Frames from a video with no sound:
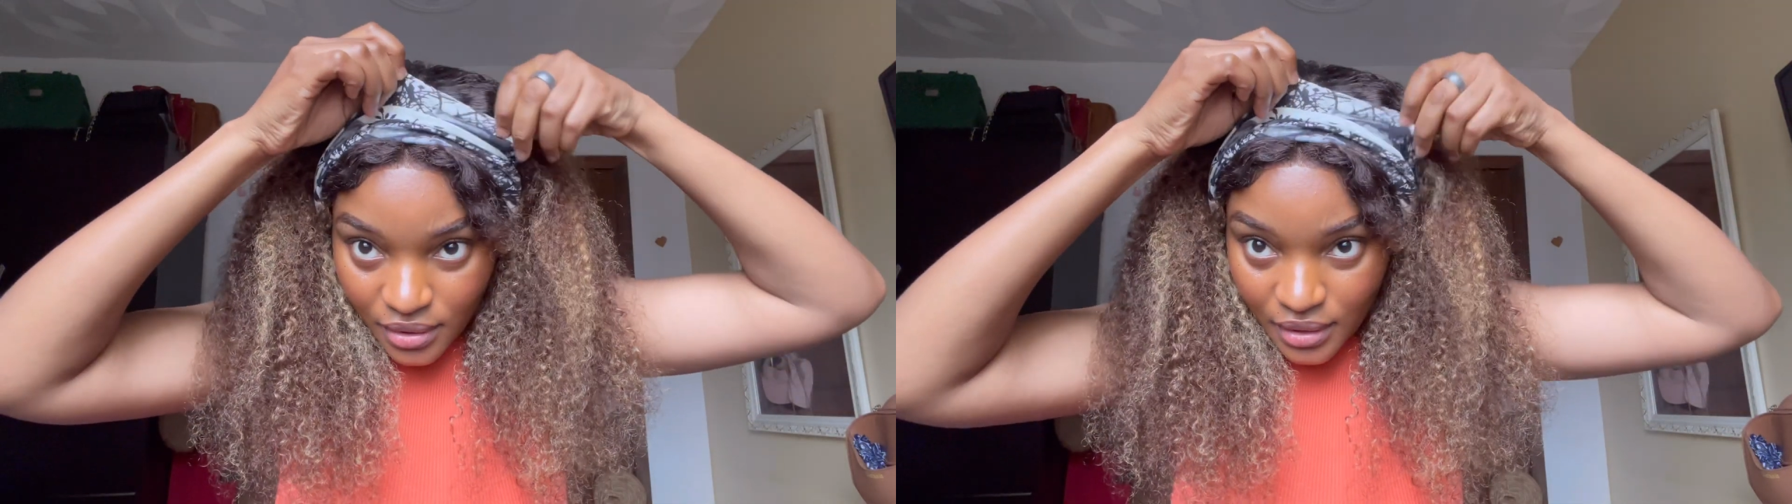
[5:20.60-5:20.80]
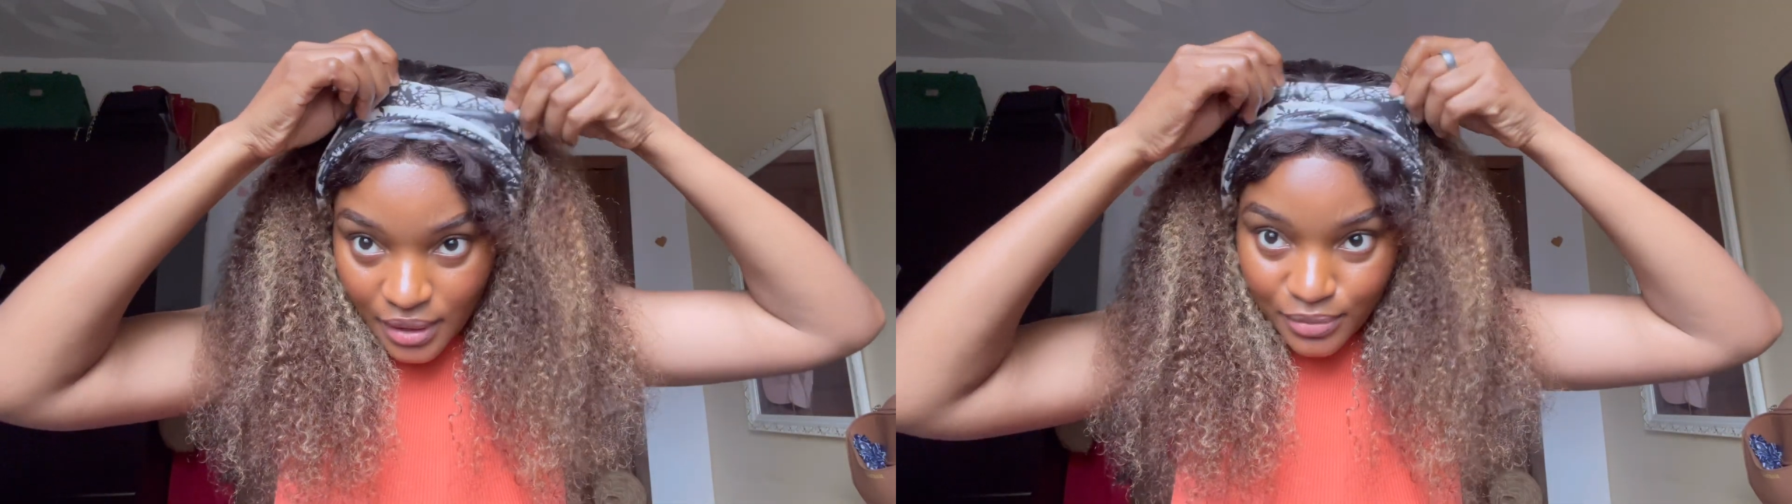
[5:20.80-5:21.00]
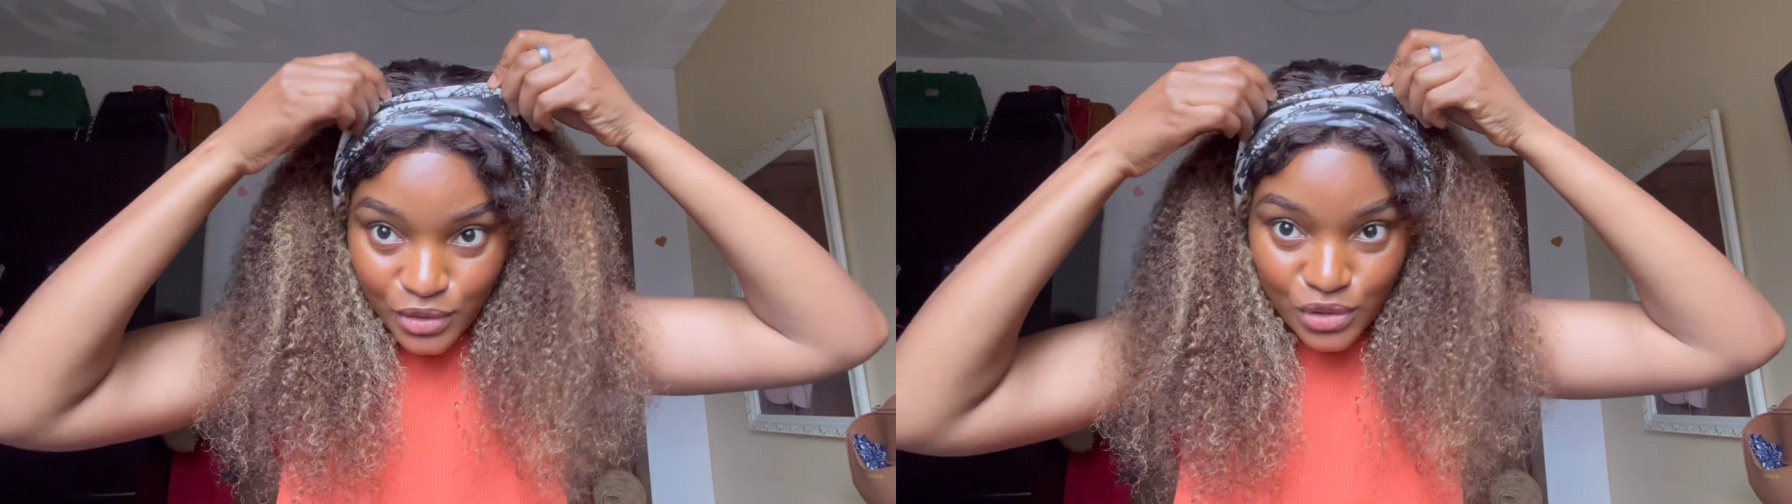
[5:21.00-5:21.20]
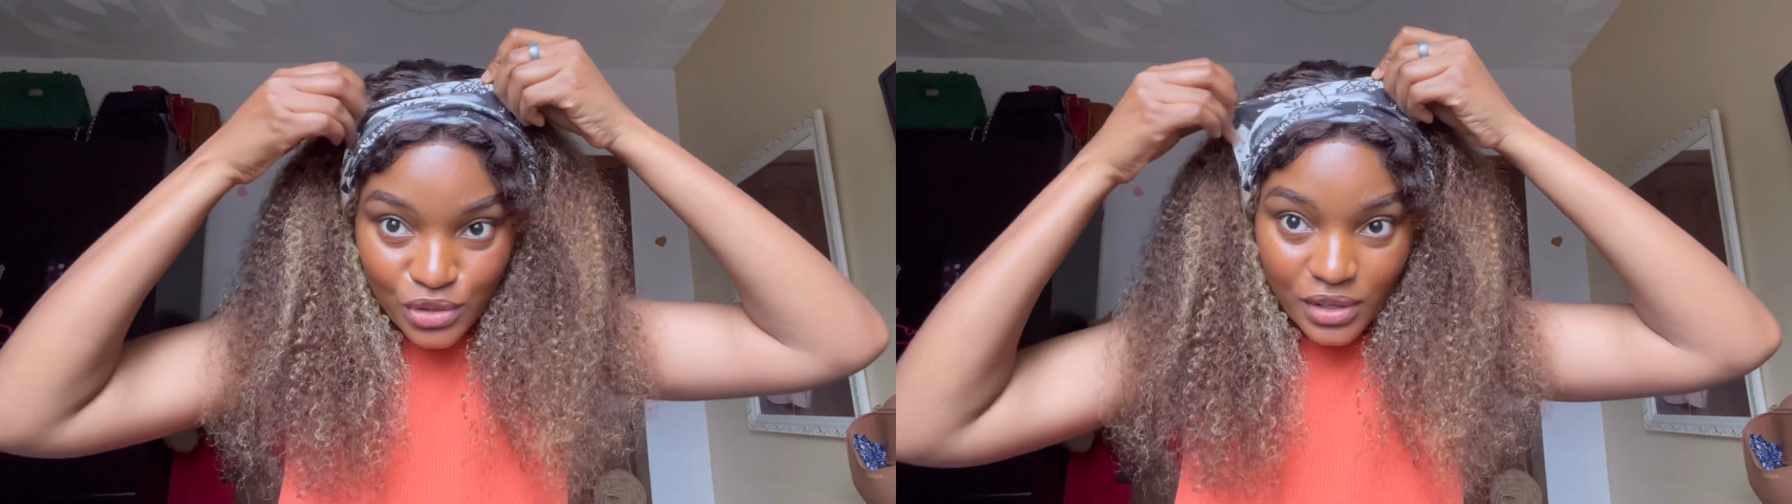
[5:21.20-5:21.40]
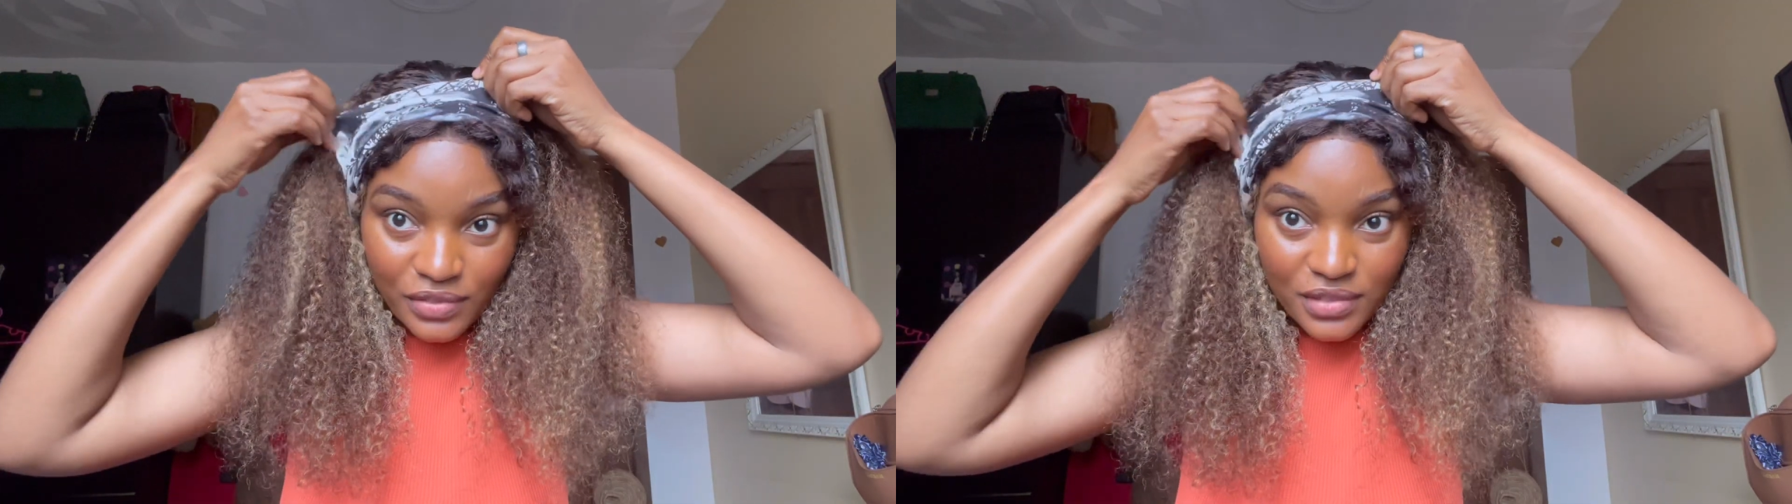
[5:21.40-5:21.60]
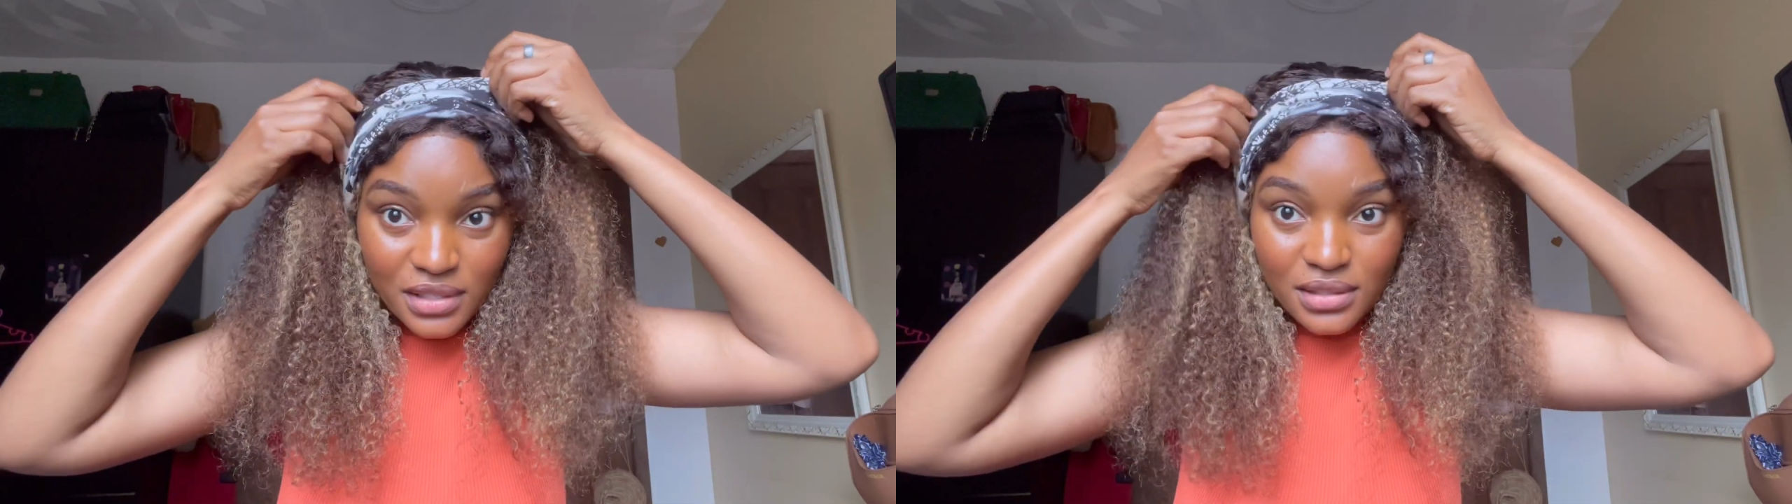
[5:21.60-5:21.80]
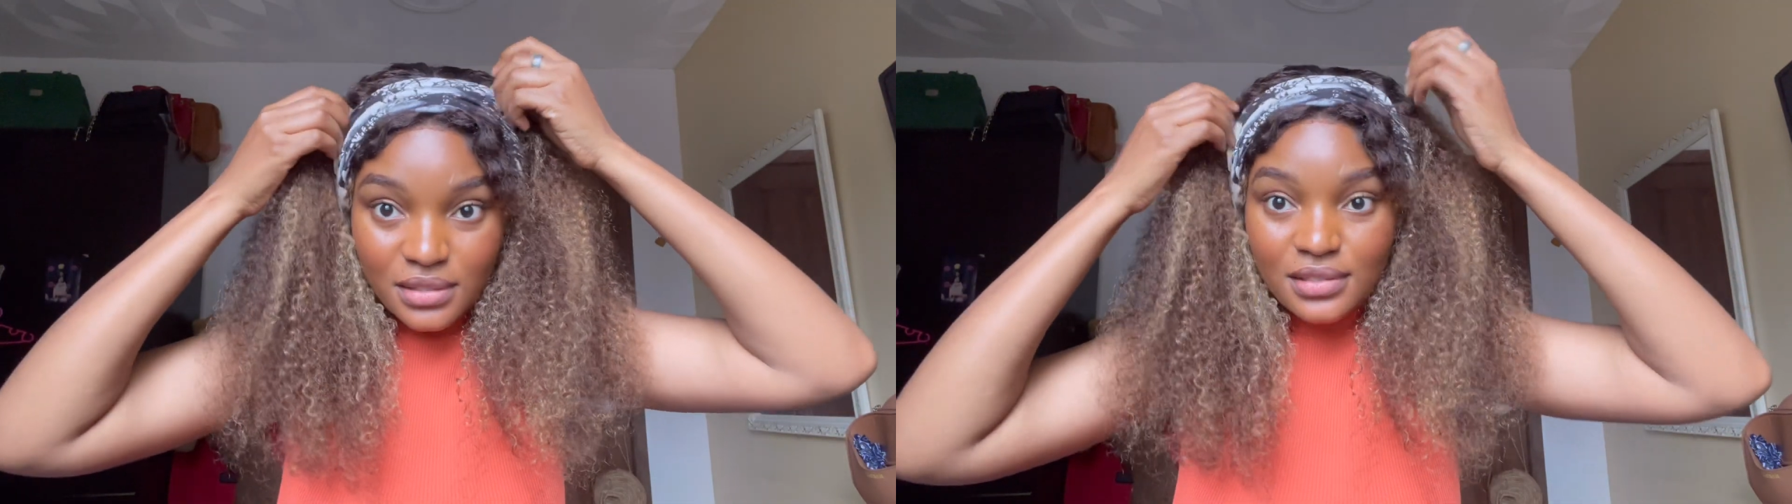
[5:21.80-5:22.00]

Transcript: I'm not sure if this